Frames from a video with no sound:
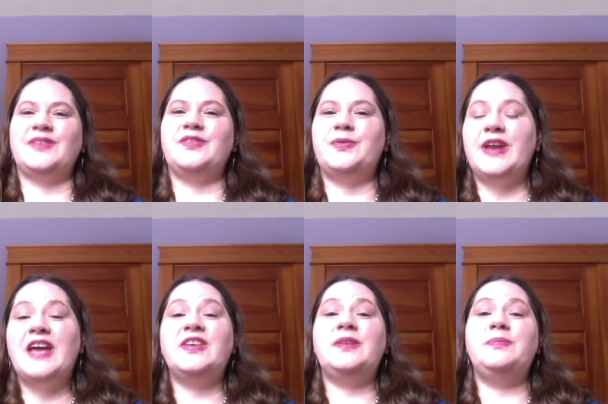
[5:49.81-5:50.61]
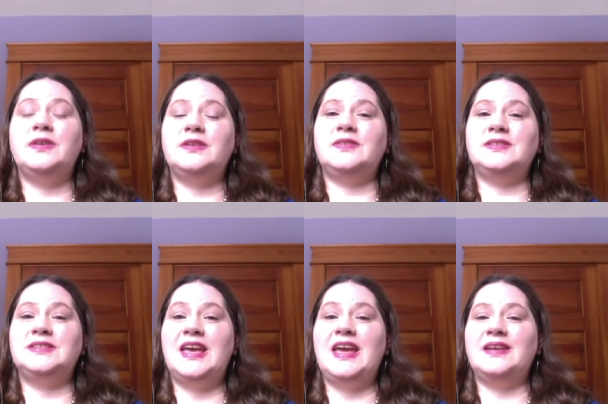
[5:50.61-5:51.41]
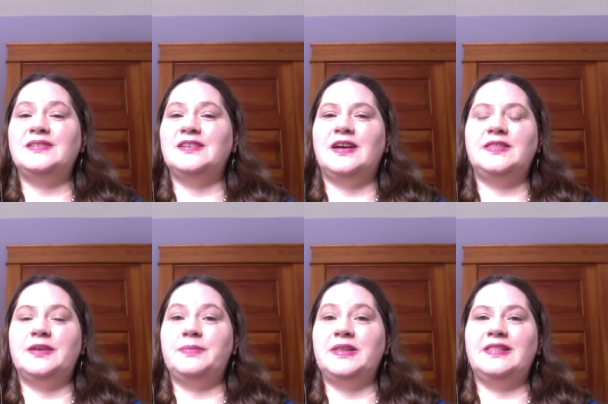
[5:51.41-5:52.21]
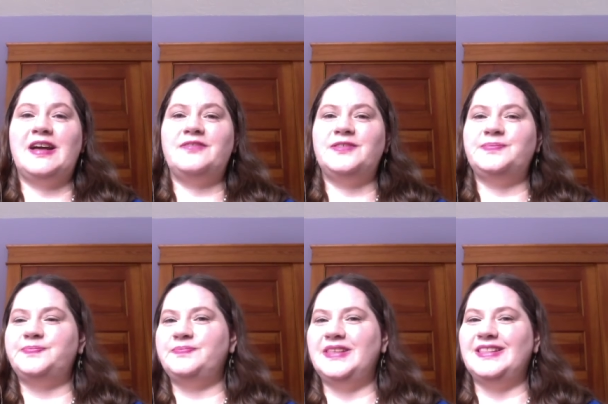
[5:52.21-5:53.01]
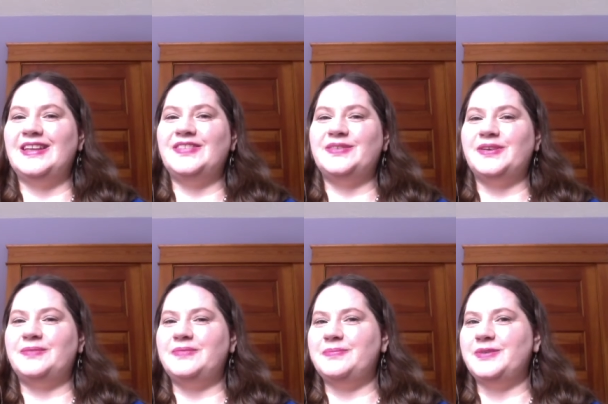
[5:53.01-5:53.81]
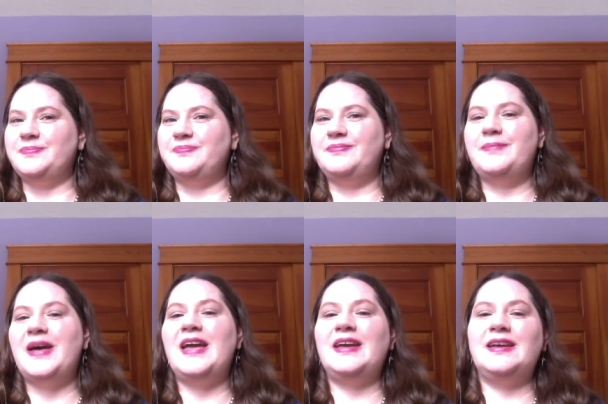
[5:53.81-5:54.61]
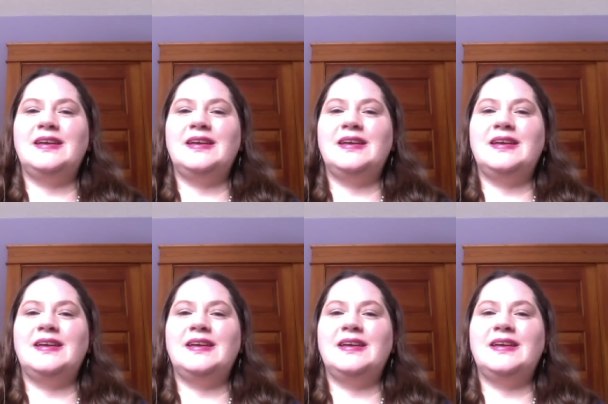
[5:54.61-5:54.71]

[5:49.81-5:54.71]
Everyone have a beautiful day. Go out there and be the love. Be the love in the world, people. Bye bye.